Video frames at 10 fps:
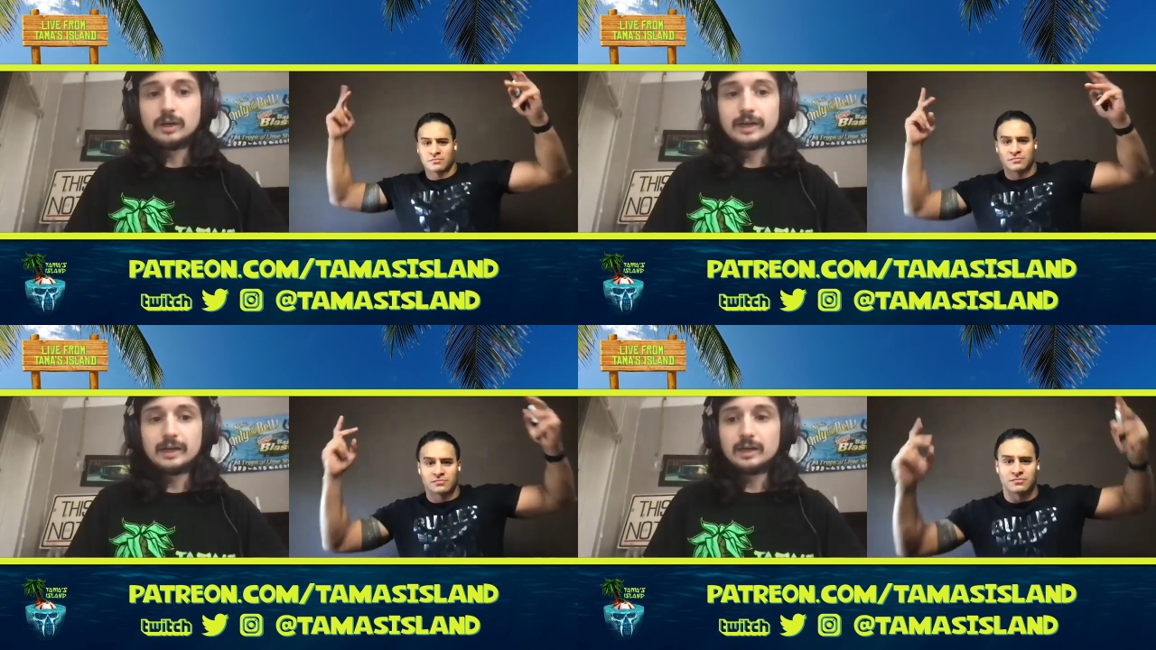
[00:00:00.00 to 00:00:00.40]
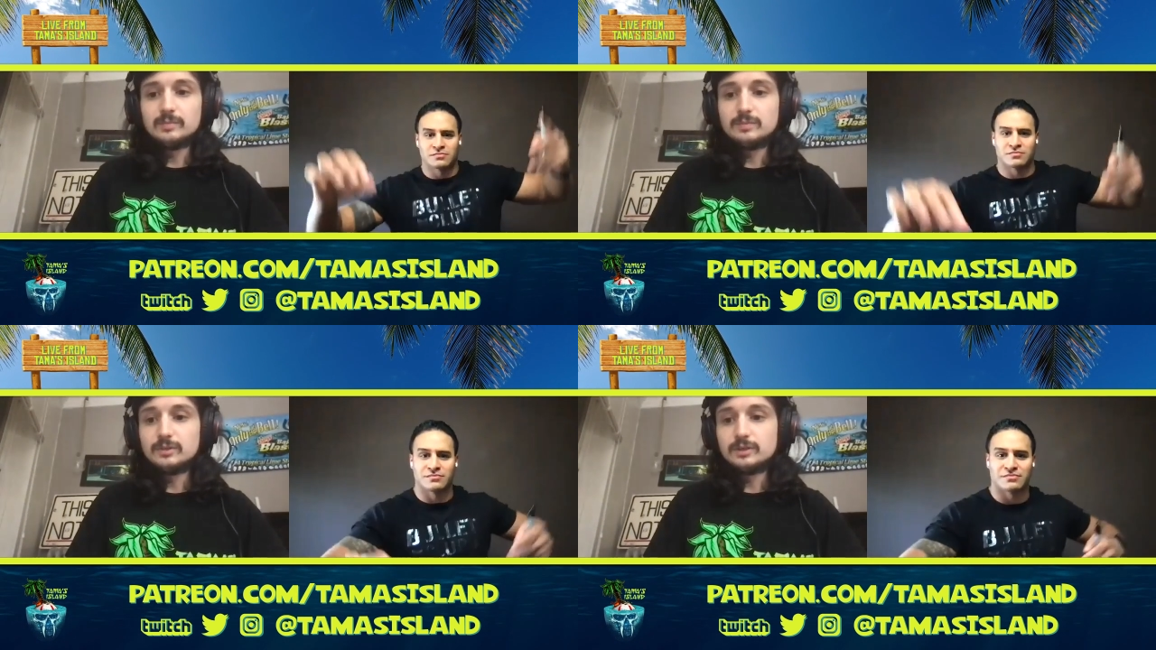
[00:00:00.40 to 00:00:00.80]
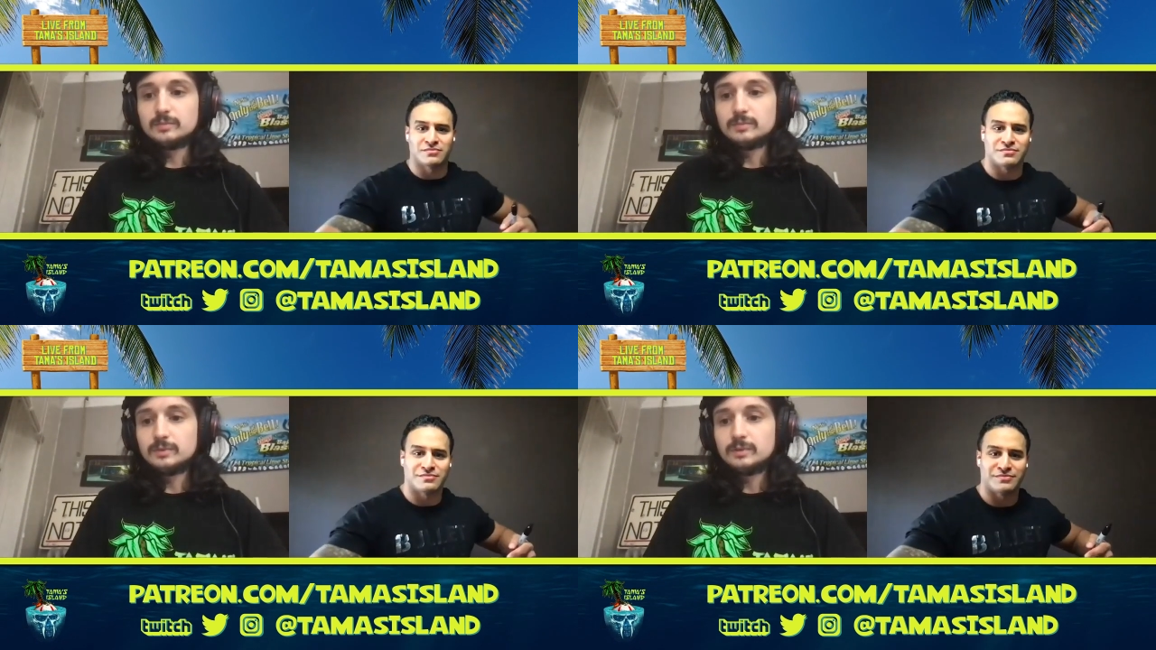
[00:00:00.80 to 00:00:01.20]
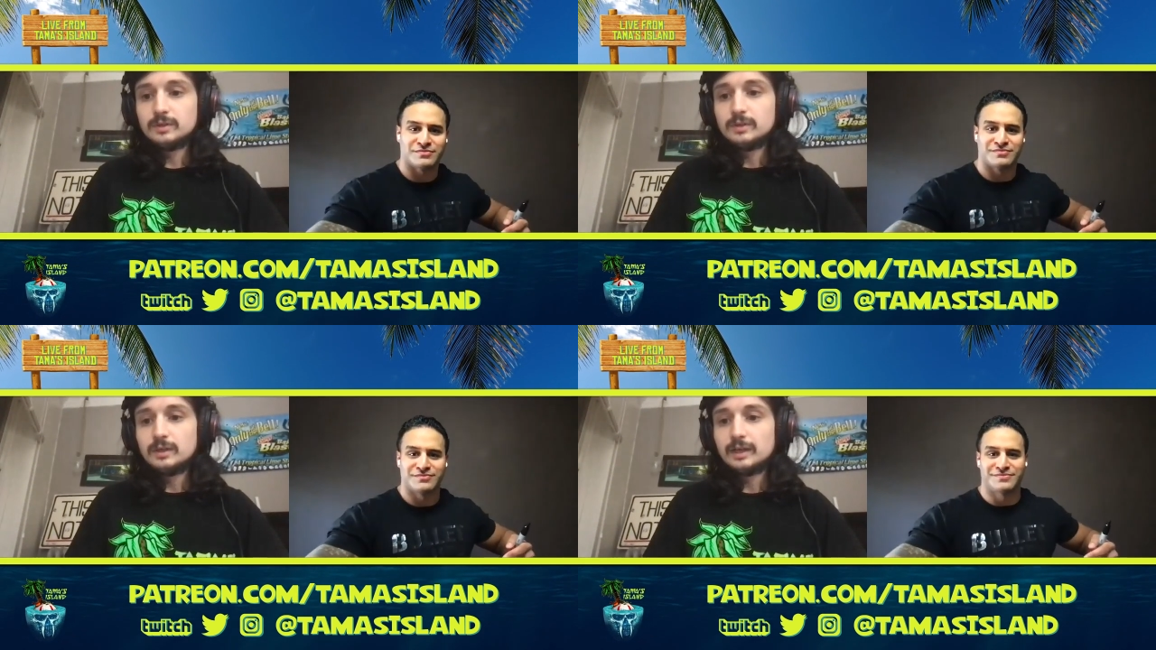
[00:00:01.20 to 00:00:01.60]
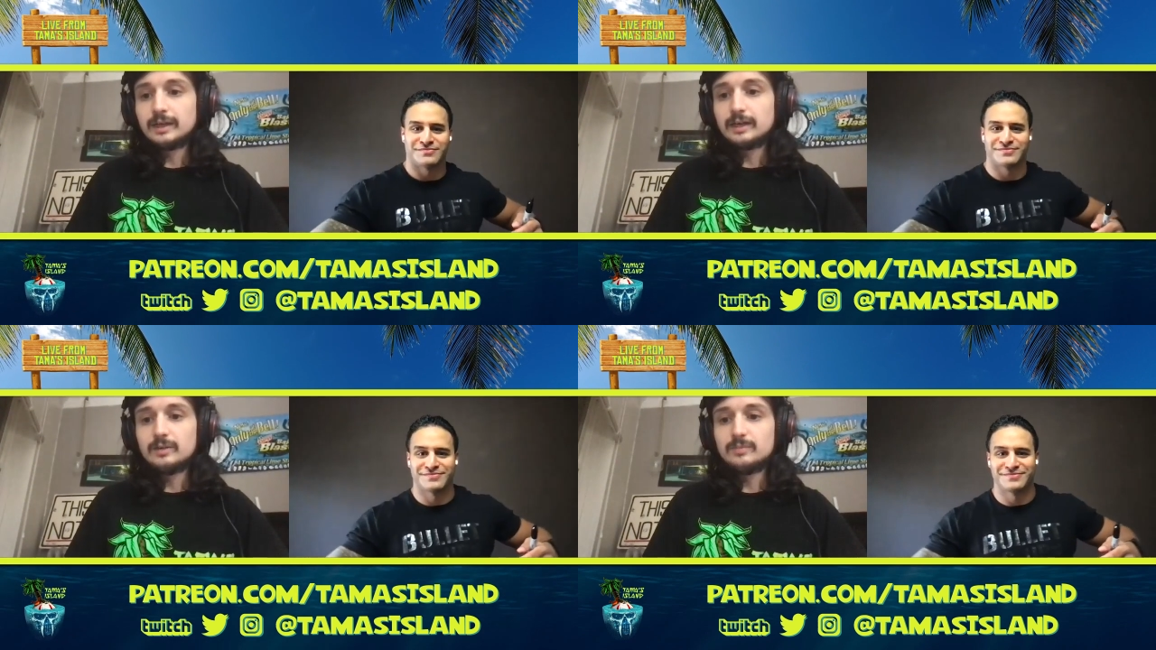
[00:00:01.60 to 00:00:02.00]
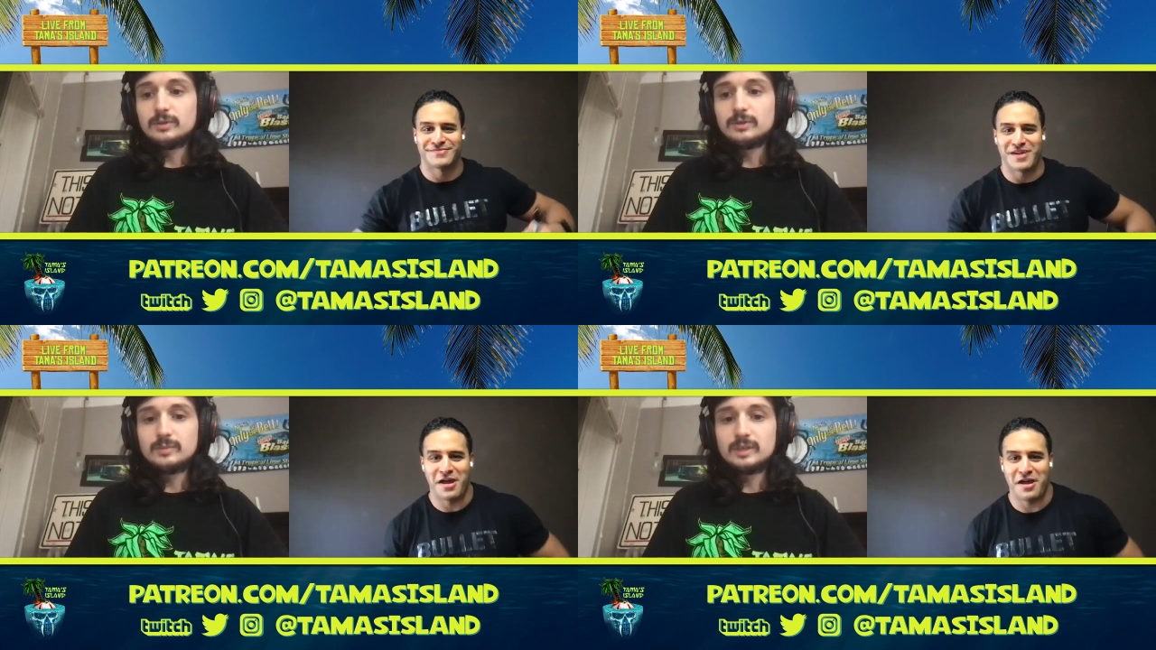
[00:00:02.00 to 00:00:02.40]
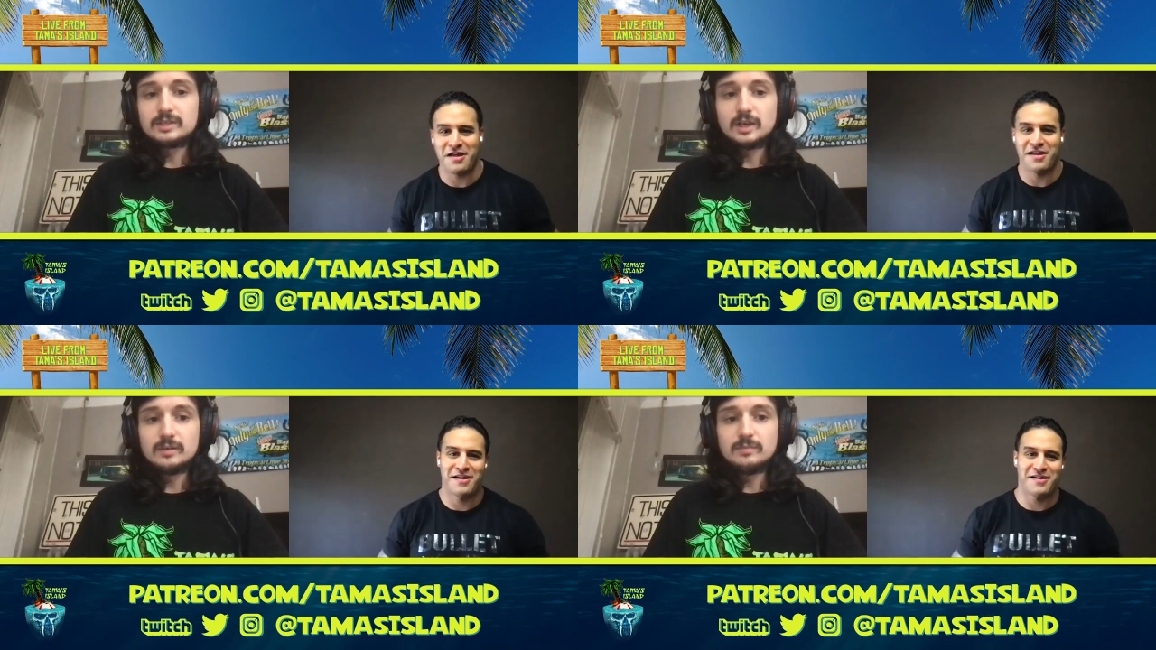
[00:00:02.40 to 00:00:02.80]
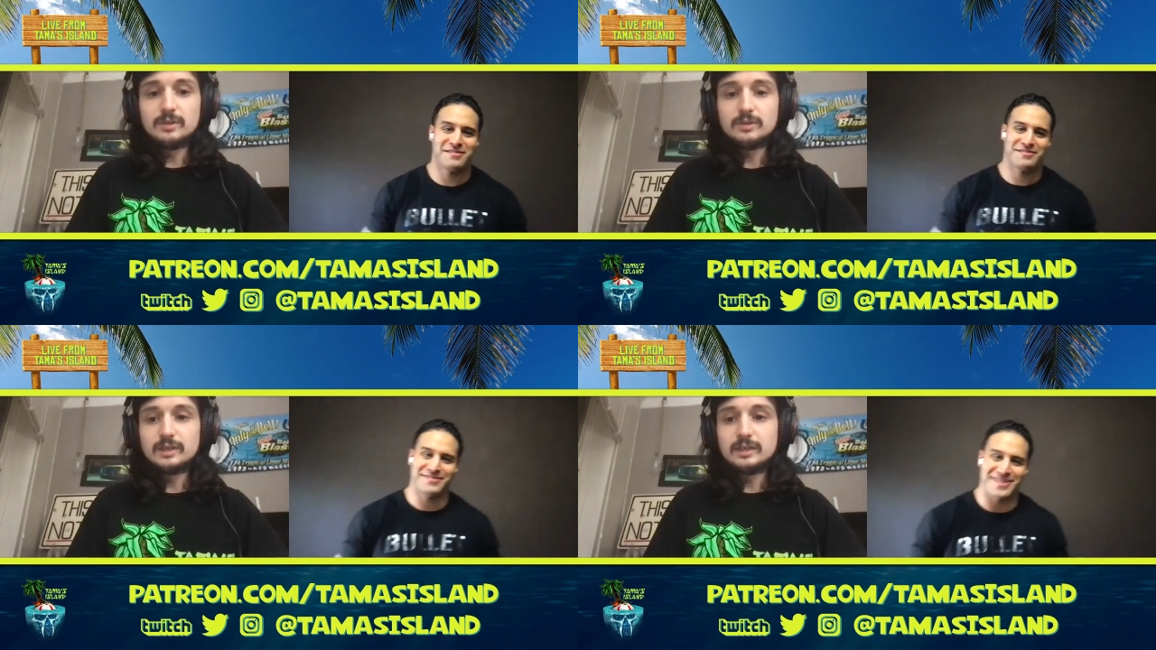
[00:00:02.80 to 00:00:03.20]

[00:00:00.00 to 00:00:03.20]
Speaker 1: I got to unmute him. I got to unmute him. He's unmuted.